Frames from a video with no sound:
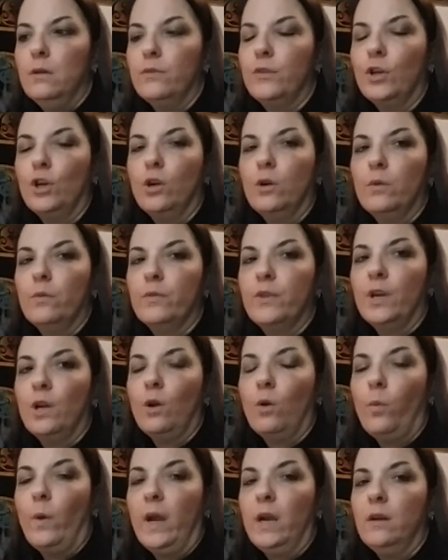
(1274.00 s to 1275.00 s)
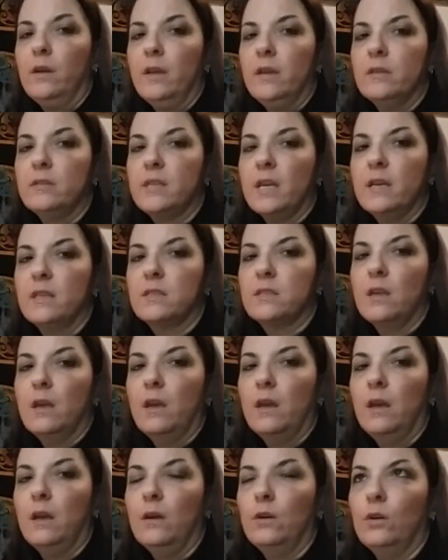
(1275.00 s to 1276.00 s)
their awareness has,
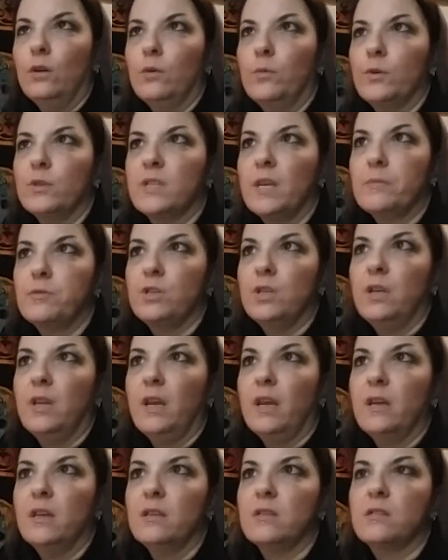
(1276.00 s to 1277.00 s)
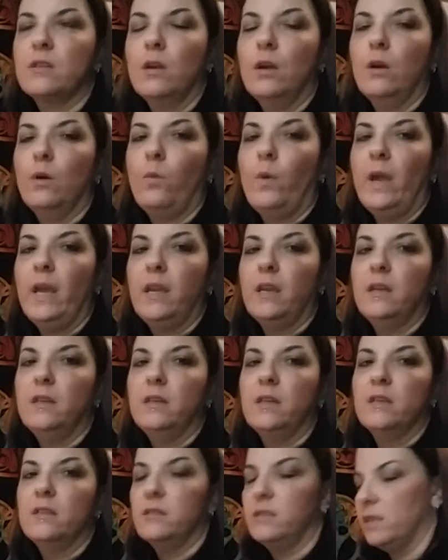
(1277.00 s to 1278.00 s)
or perception has
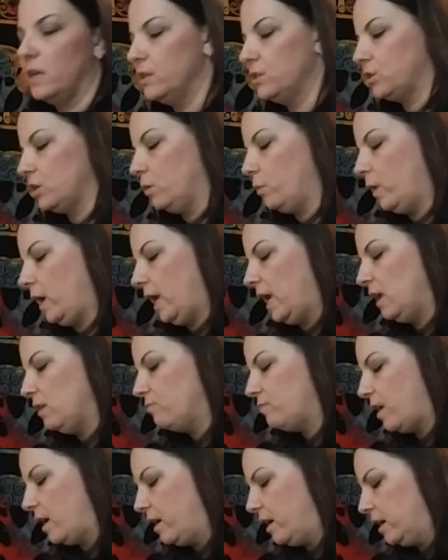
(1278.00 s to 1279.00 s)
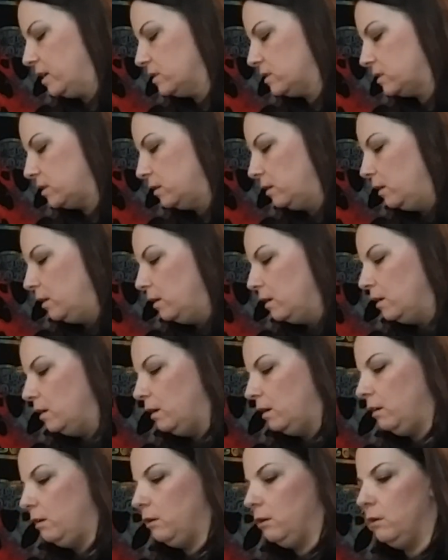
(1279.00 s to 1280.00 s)
awakened in such a way that
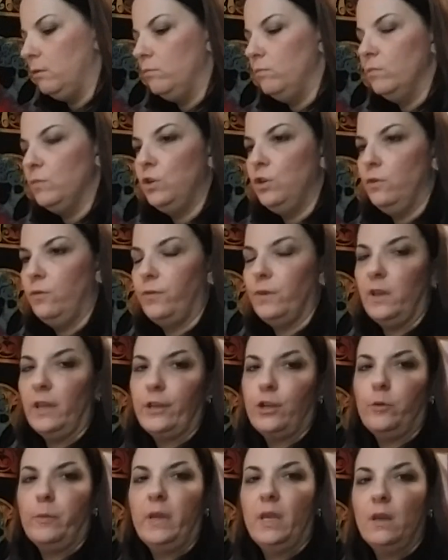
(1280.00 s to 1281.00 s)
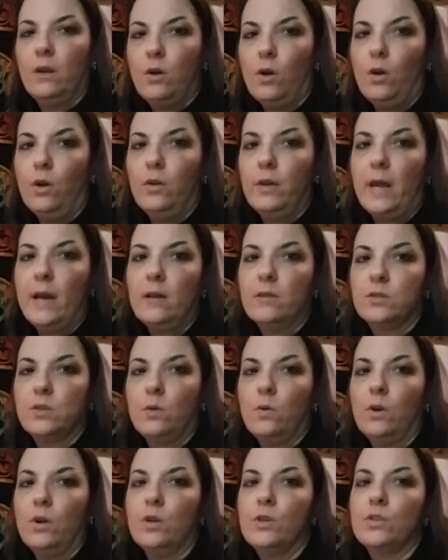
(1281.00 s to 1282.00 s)
you feel like you're being called
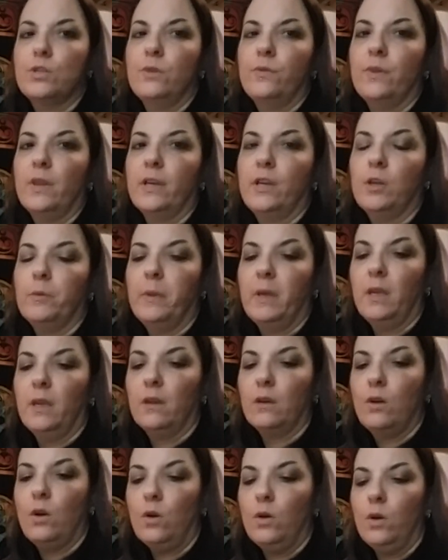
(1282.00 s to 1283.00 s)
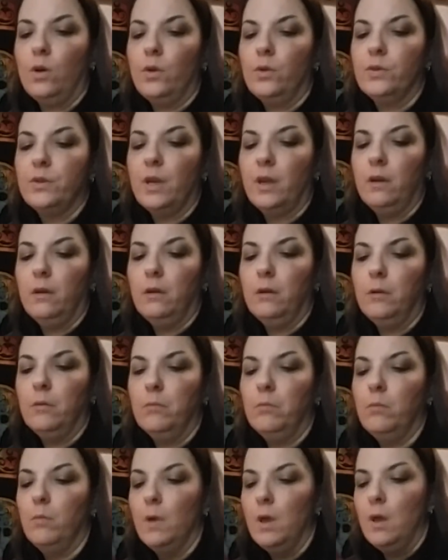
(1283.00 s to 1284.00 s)
outdoors. You feel like you're being called
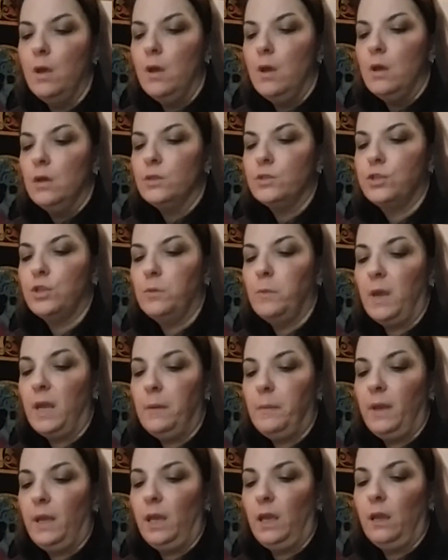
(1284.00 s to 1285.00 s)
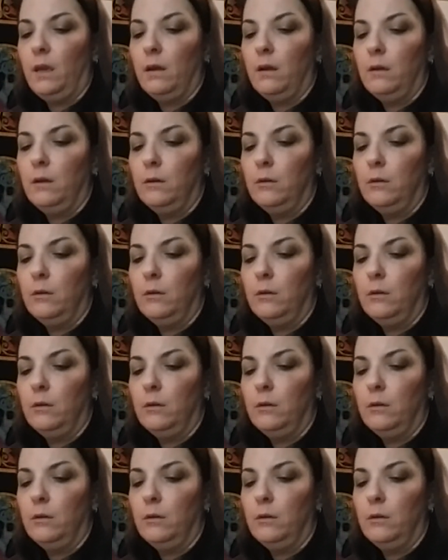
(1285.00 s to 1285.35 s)
to maybe